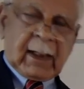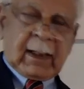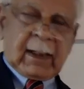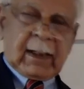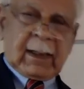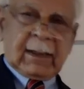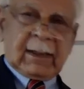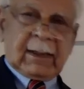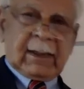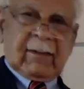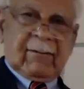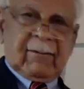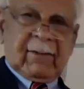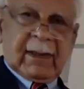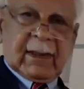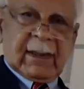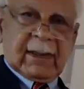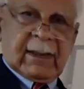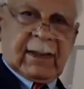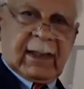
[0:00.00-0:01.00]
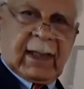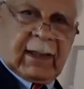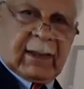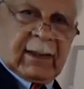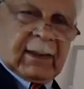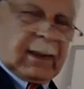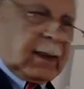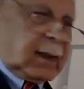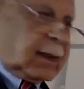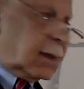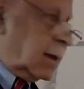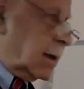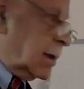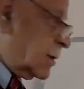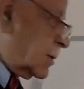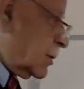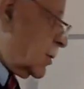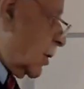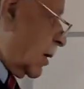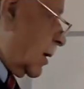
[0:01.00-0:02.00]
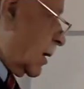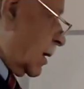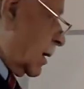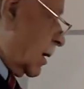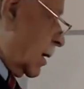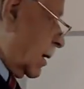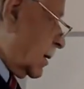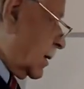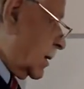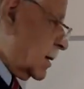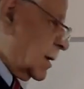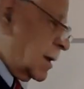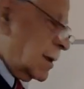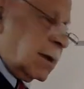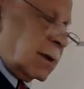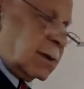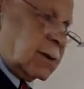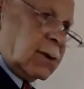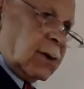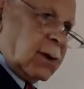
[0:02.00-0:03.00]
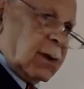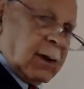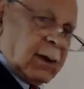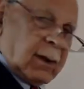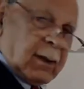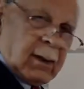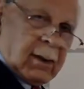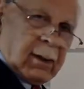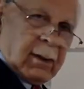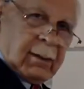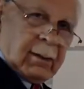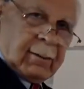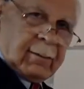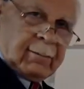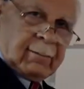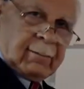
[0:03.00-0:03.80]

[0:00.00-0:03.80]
He's given this data, historical, this is historical,